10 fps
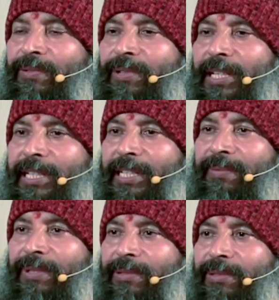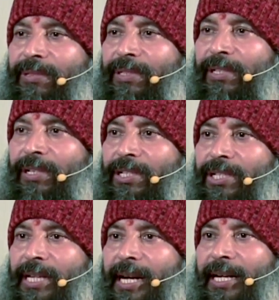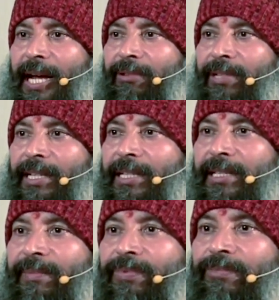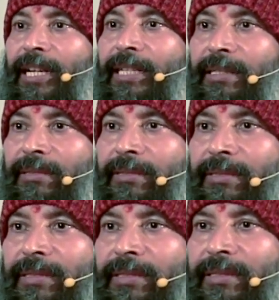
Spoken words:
will give you constant awareness of who are you.